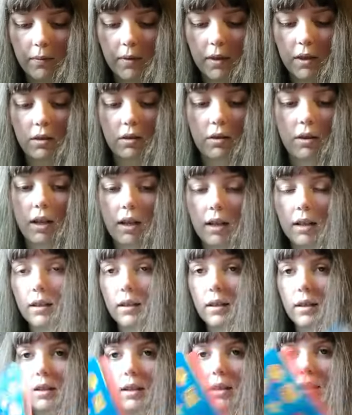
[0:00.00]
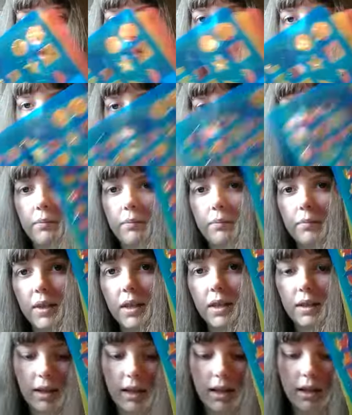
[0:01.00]
So that's the
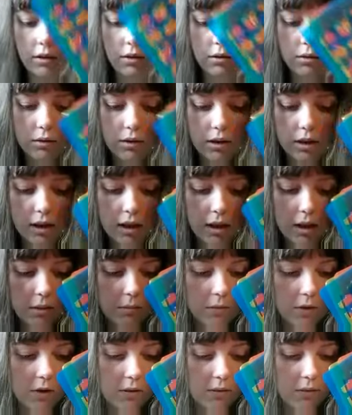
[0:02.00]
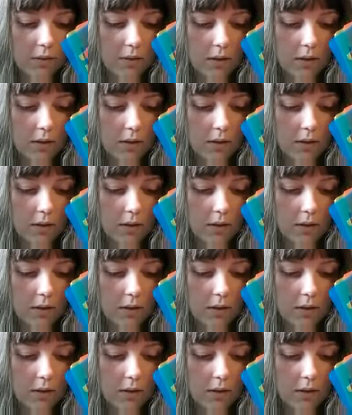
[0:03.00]
stencils it came with.